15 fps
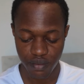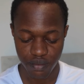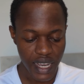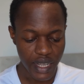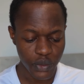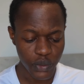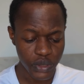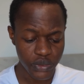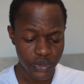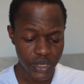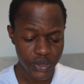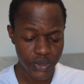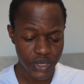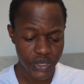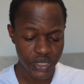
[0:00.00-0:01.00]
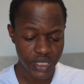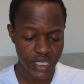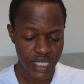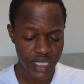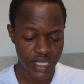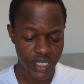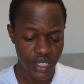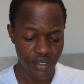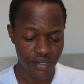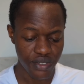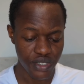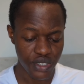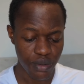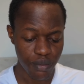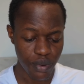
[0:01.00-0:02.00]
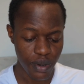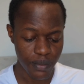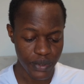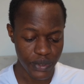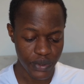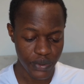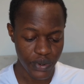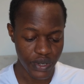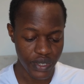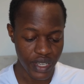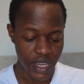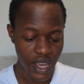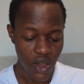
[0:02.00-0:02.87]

At what rate would you set the infusion pump to run?